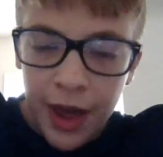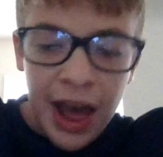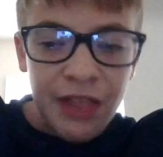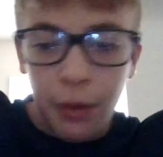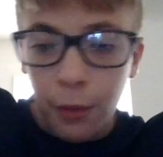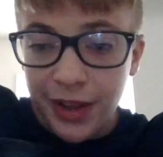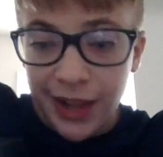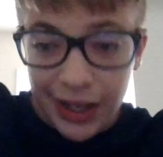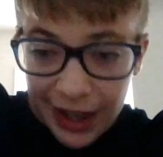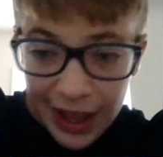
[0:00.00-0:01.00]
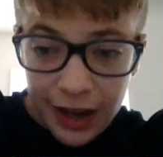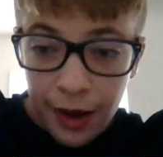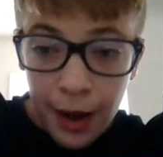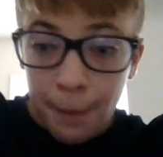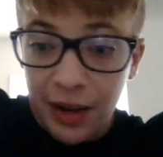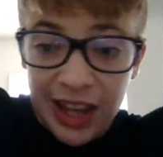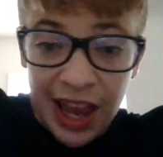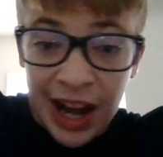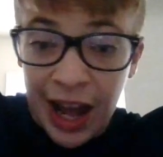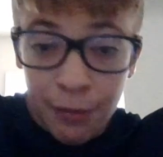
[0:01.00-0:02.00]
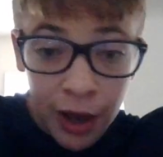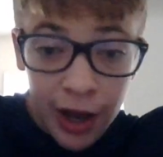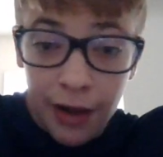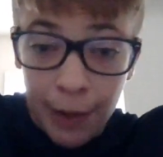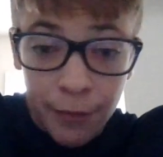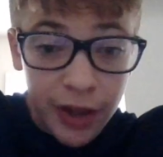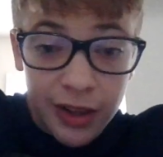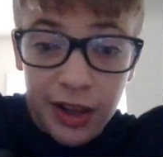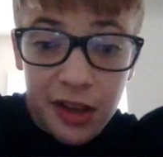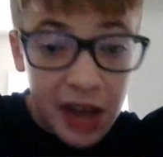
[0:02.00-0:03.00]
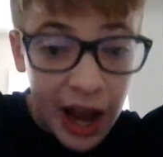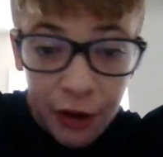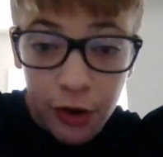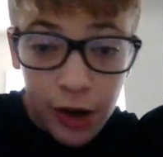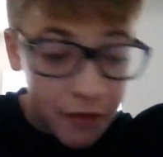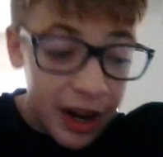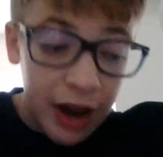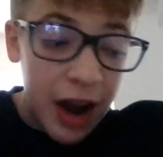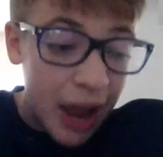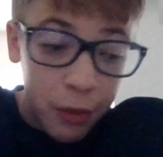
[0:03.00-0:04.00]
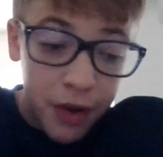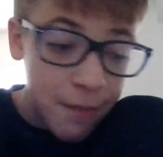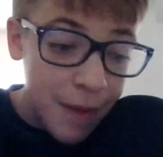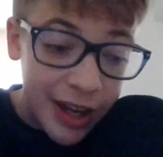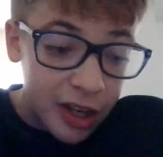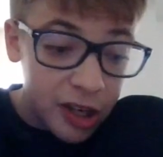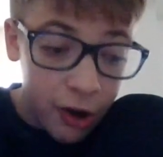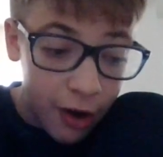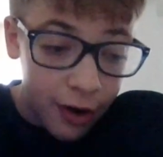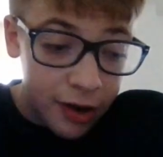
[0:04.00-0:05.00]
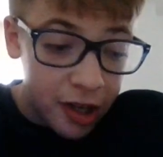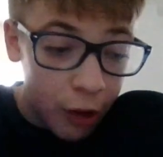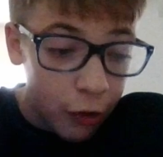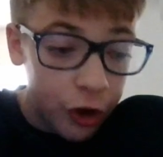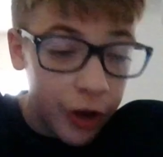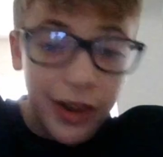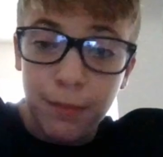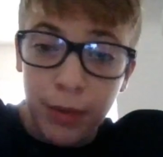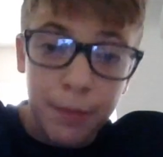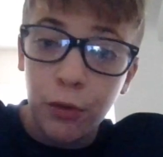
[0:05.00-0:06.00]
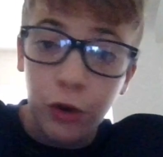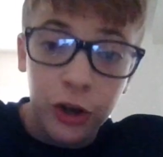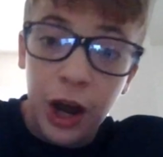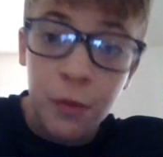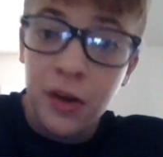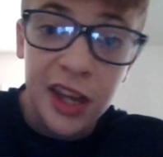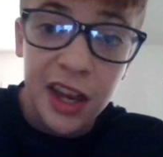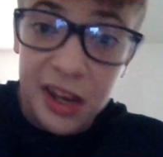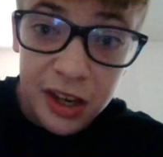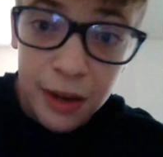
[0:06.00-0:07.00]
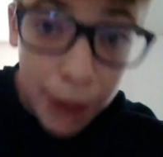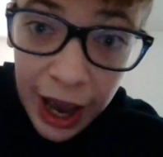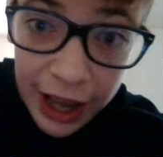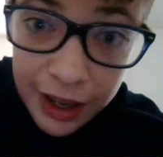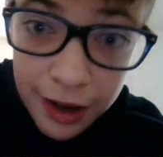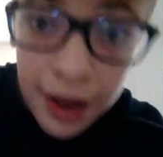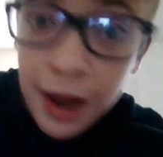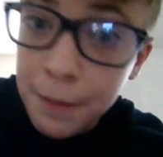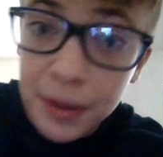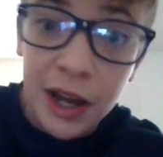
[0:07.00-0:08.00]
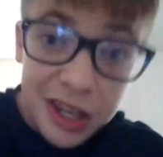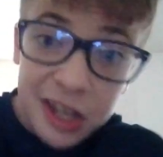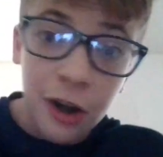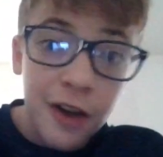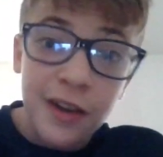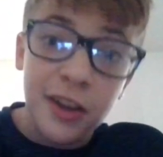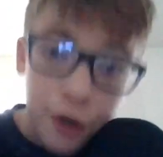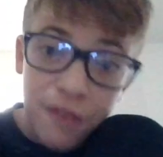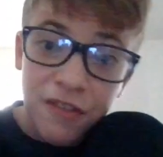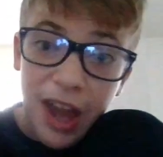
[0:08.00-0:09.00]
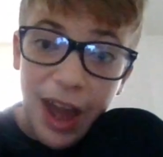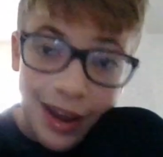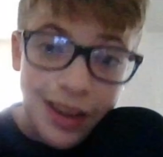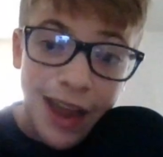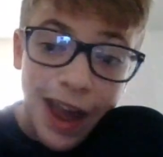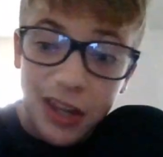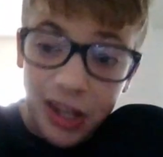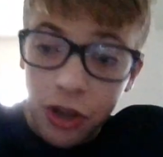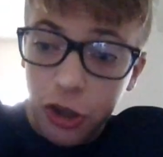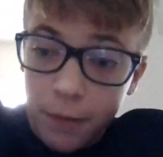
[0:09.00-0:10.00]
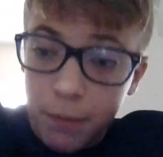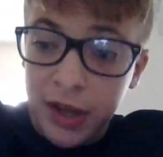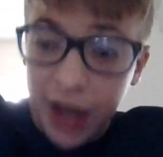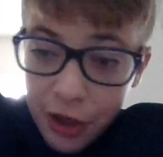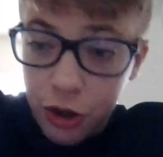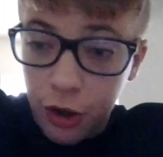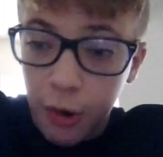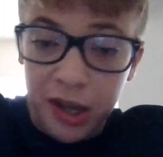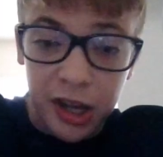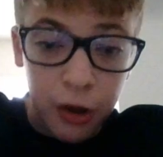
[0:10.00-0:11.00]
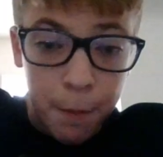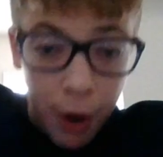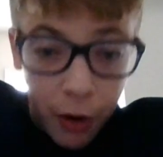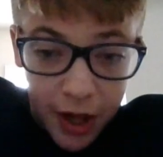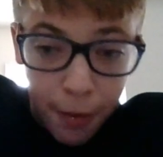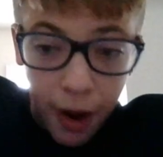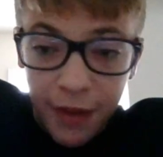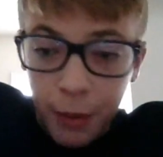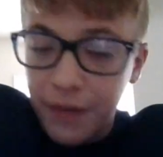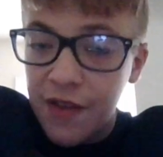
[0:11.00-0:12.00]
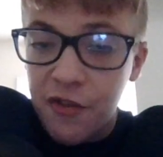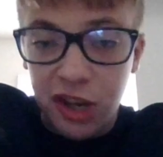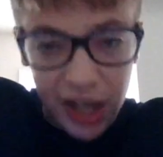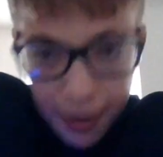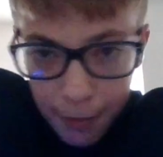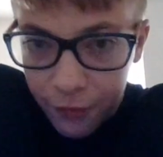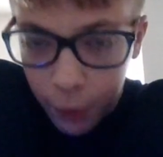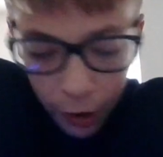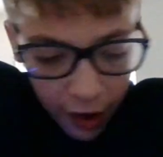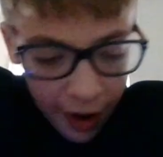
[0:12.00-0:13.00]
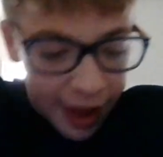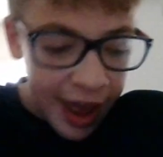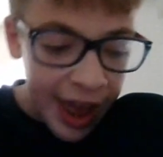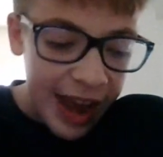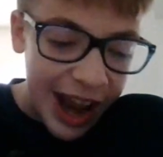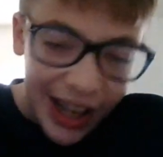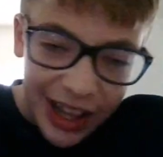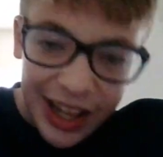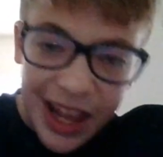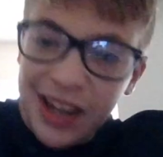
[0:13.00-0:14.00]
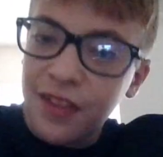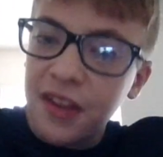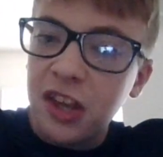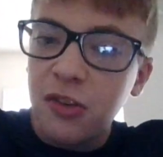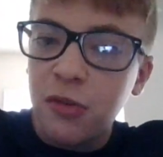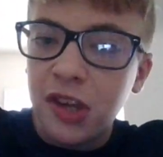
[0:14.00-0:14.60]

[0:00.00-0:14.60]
than what they did. But again, I'm not the designer of it. I would have made this card so good that people could not resist to buy it, because this card deserves that. It has such good potential. It's a new Pokemon that we've never seen before, and adding it into this new